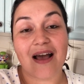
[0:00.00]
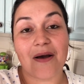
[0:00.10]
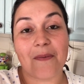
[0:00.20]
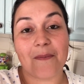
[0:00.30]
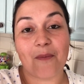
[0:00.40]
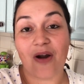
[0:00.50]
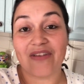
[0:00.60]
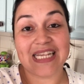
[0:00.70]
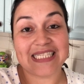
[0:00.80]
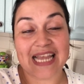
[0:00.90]
a
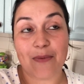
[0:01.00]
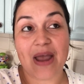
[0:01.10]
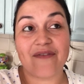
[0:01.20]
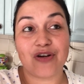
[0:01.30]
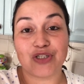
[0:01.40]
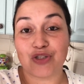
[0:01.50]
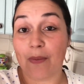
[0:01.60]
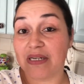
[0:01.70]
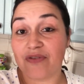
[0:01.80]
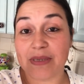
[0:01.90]
marvelous thing. We have learned so
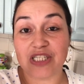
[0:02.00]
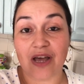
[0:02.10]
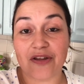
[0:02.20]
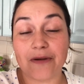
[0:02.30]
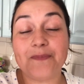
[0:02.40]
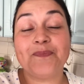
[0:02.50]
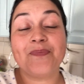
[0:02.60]
much from each other.